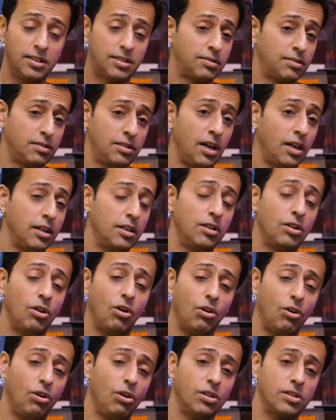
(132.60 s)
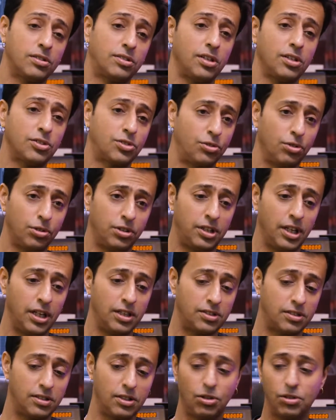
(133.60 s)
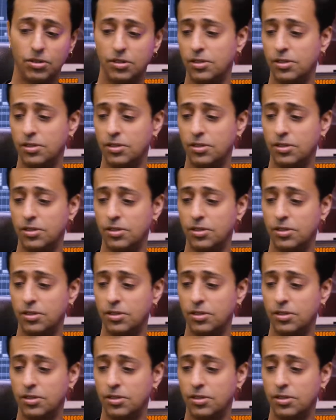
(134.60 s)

done in all such good taste. You know,